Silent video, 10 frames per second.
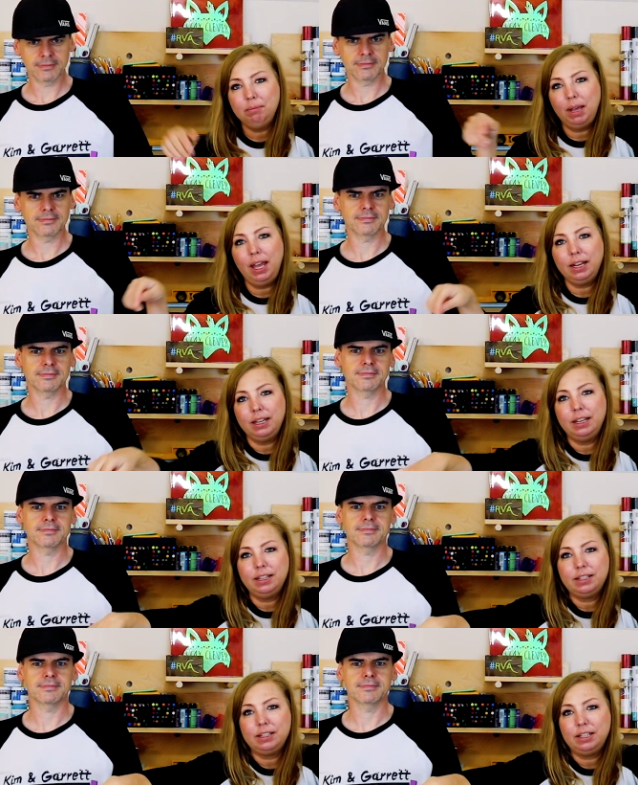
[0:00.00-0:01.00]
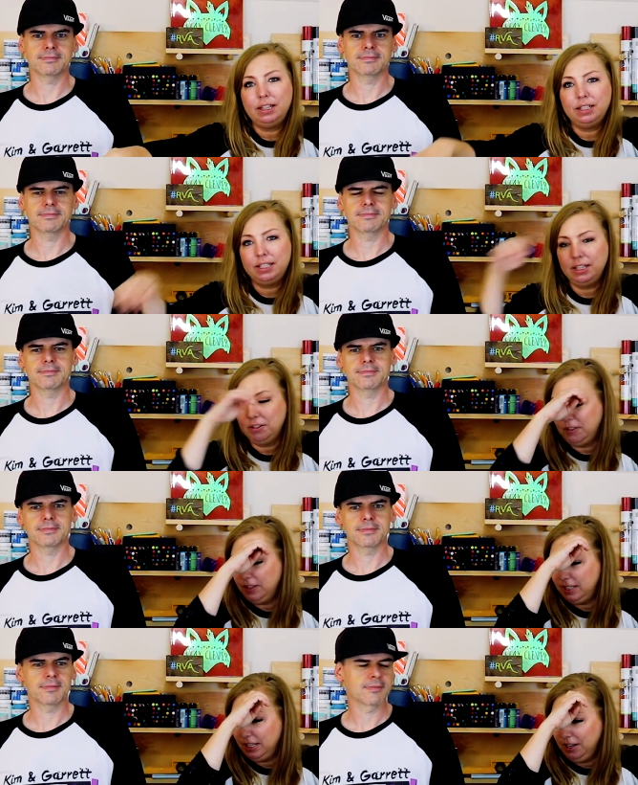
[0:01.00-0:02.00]
Speaker 1: the magnet in the center of
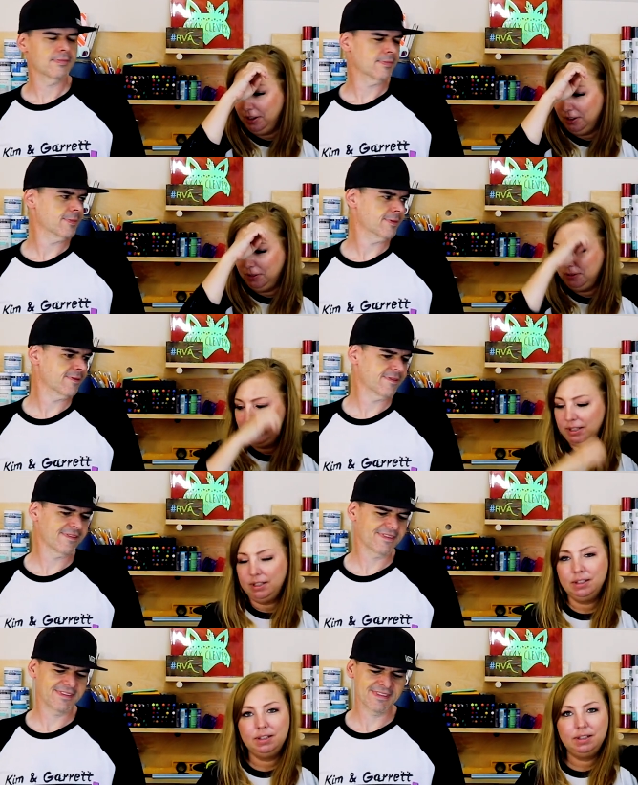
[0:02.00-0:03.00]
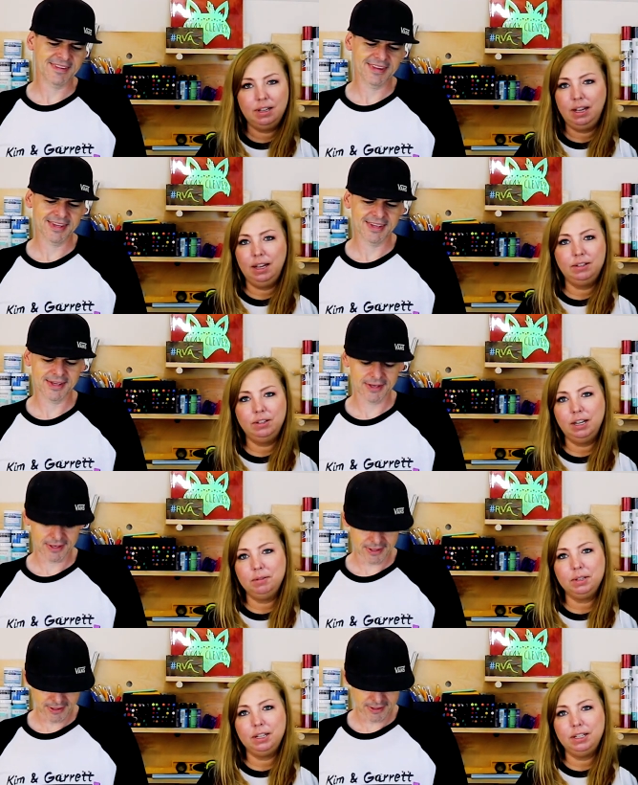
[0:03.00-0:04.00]
this O, I don't know
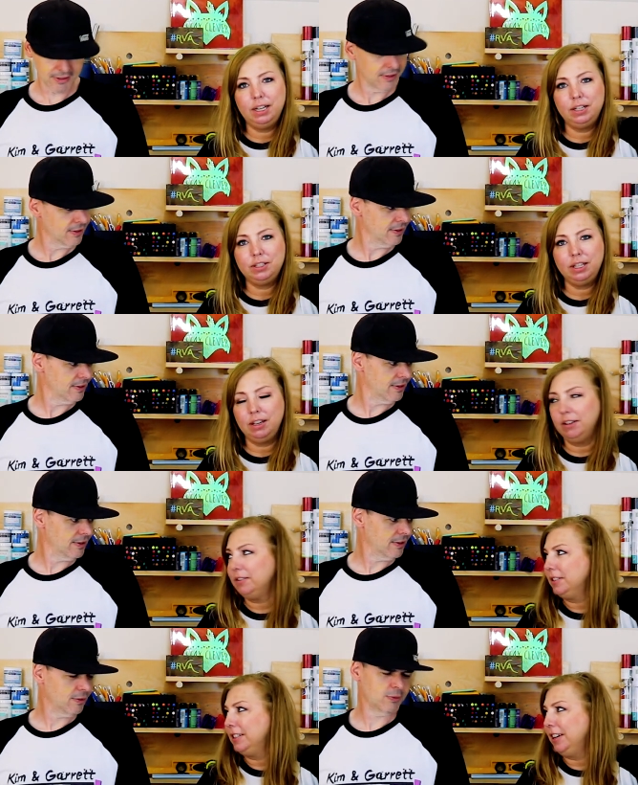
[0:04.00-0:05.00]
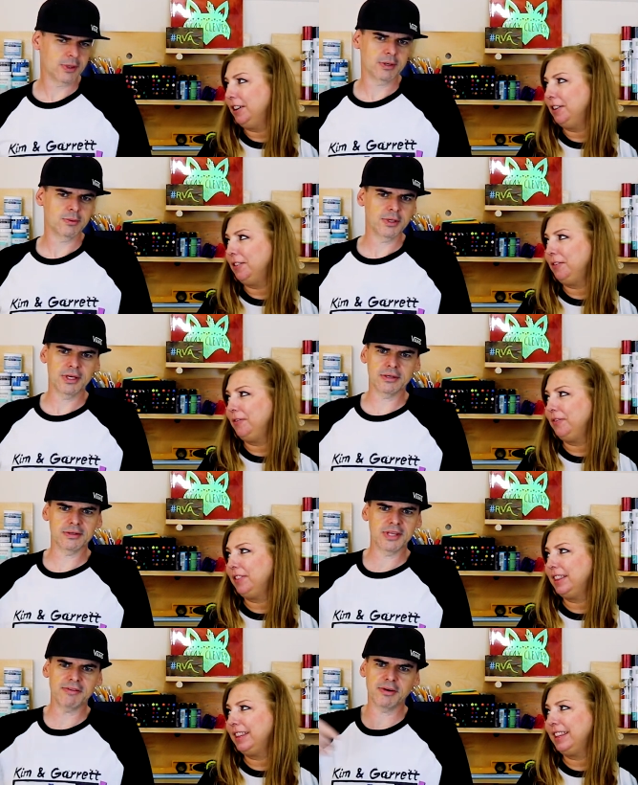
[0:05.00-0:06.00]
how we're going to attach the O. So
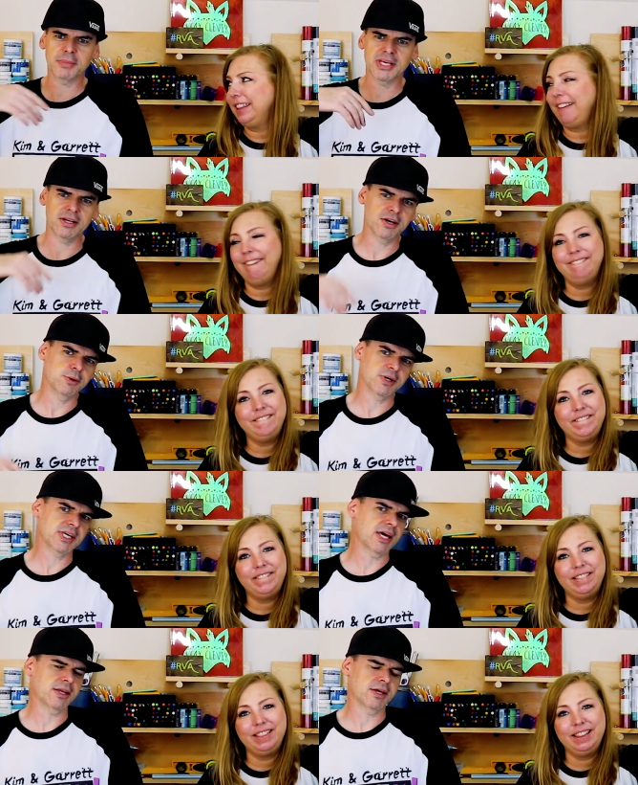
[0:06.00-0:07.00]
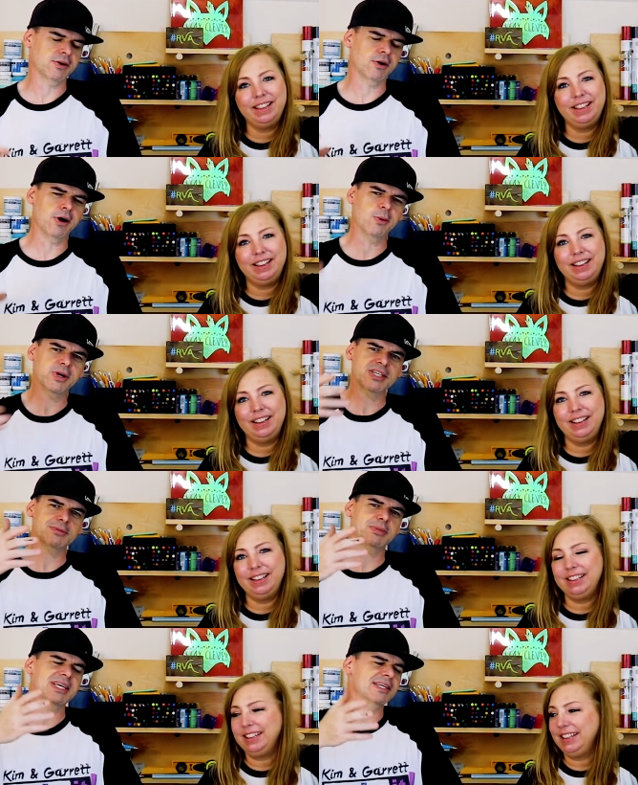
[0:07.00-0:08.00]
Speaker 2: it'll never be an O again. It'll
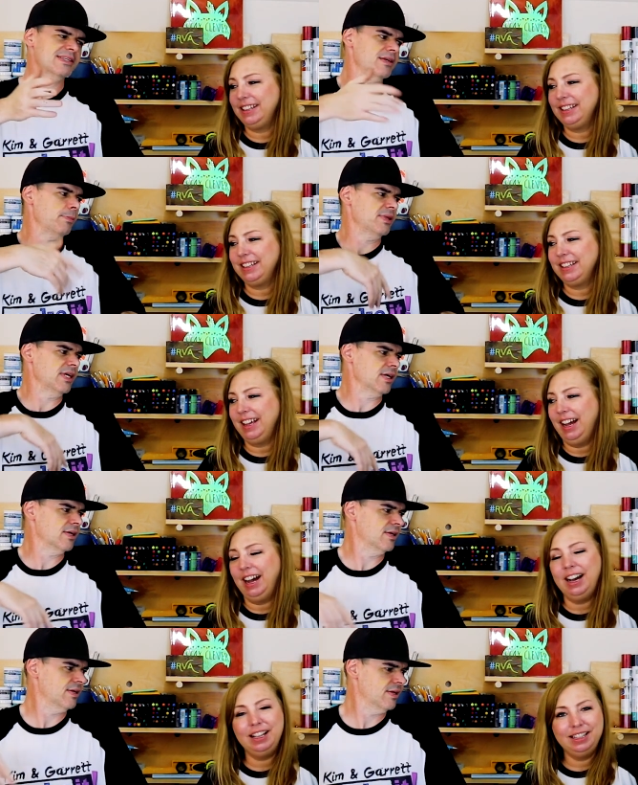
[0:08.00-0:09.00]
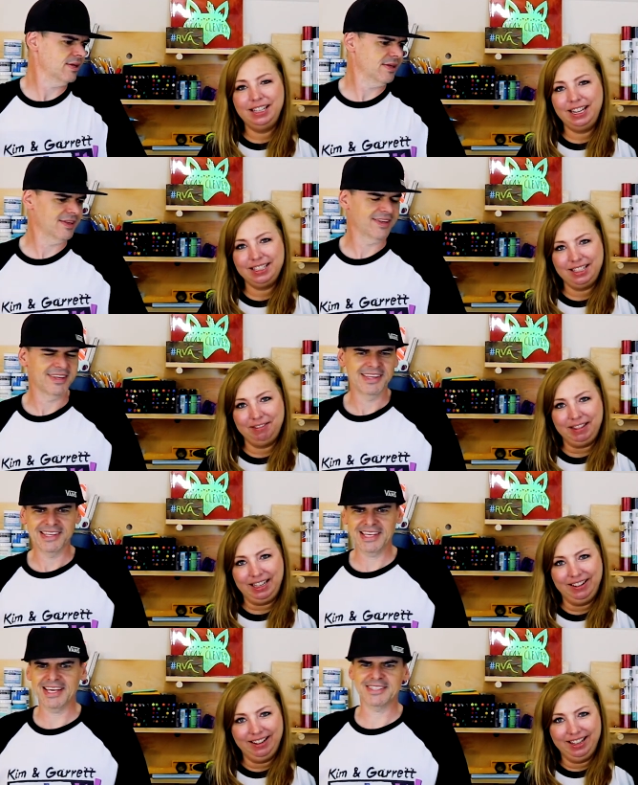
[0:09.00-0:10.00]
always be something.
Speaker 1: A holiday
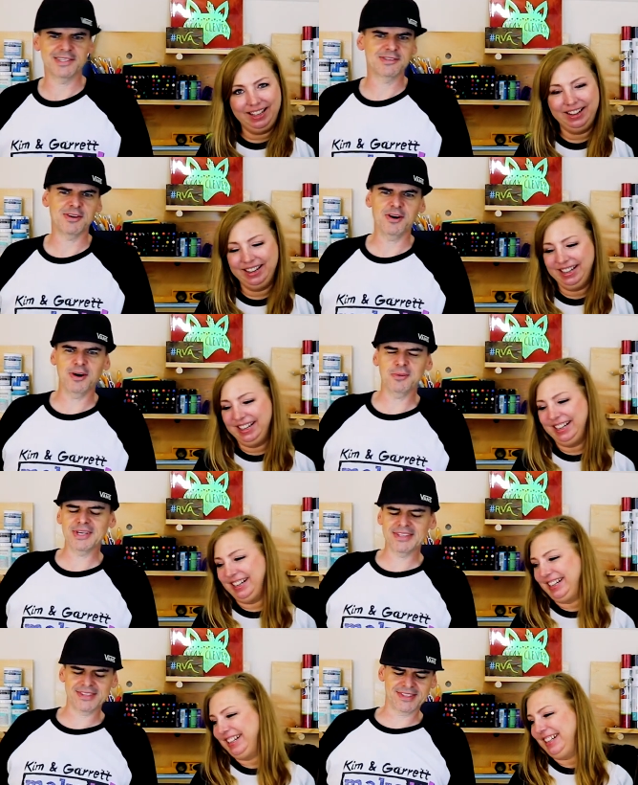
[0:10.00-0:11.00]
something. Yes, it's always